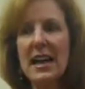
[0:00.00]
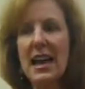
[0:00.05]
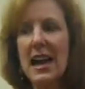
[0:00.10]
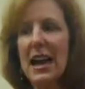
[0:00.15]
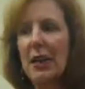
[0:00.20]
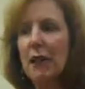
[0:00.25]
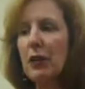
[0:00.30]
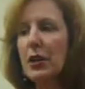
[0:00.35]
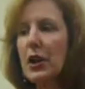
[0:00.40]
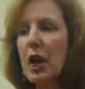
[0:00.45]

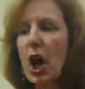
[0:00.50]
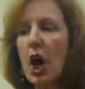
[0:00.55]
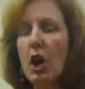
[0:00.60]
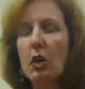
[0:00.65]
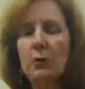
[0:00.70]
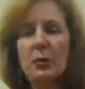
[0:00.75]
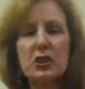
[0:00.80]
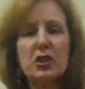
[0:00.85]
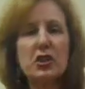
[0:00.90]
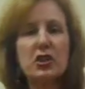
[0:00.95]
Every
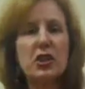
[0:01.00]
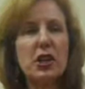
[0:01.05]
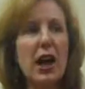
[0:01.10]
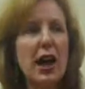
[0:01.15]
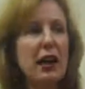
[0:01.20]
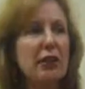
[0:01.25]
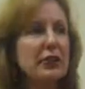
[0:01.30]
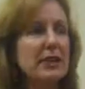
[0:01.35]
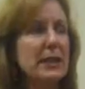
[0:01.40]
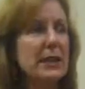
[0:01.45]
homeless
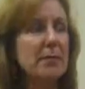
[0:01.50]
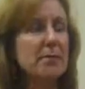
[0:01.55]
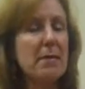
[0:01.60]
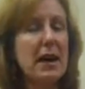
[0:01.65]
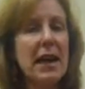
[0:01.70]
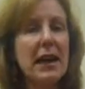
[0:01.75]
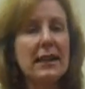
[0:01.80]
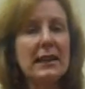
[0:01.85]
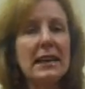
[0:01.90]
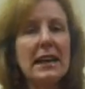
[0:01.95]
child he
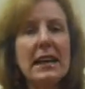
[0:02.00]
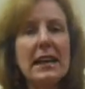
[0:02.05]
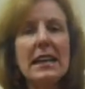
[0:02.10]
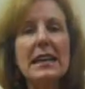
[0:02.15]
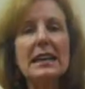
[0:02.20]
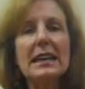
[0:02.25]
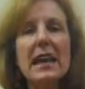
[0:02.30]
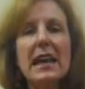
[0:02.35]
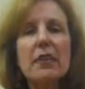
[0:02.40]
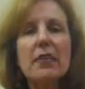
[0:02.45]
met, he
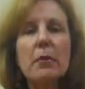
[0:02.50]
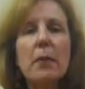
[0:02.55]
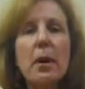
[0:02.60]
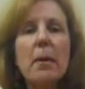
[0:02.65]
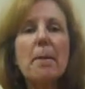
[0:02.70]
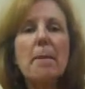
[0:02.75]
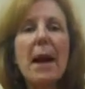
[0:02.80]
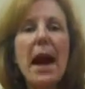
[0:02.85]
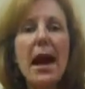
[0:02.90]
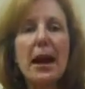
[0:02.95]
gave them a
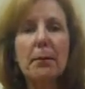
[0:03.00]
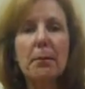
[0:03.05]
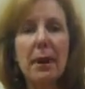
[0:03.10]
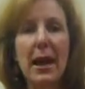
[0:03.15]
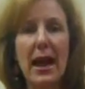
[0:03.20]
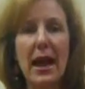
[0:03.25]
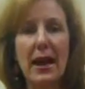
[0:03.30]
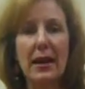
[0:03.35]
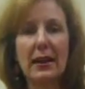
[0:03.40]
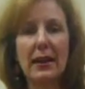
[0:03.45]

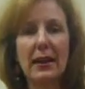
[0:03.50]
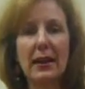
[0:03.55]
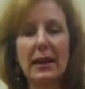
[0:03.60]
backpack.